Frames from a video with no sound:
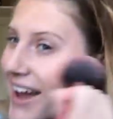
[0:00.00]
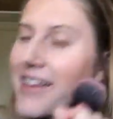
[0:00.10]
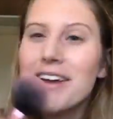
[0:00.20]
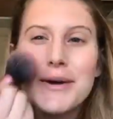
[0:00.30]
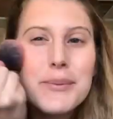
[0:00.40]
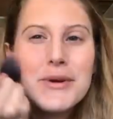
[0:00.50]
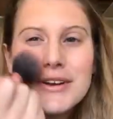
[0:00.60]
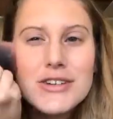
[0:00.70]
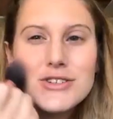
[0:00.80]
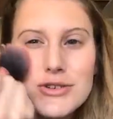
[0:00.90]
I like a
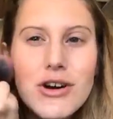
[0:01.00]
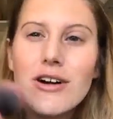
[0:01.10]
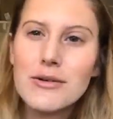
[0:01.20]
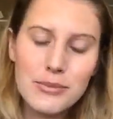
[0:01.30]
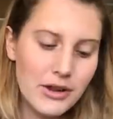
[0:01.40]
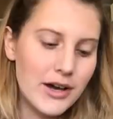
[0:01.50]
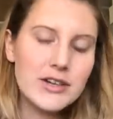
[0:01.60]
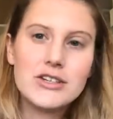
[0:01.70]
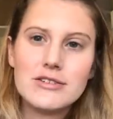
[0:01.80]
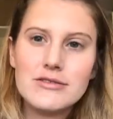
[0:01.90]
pretty strong
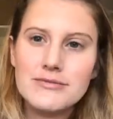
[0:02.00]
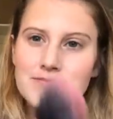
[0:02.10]
blush,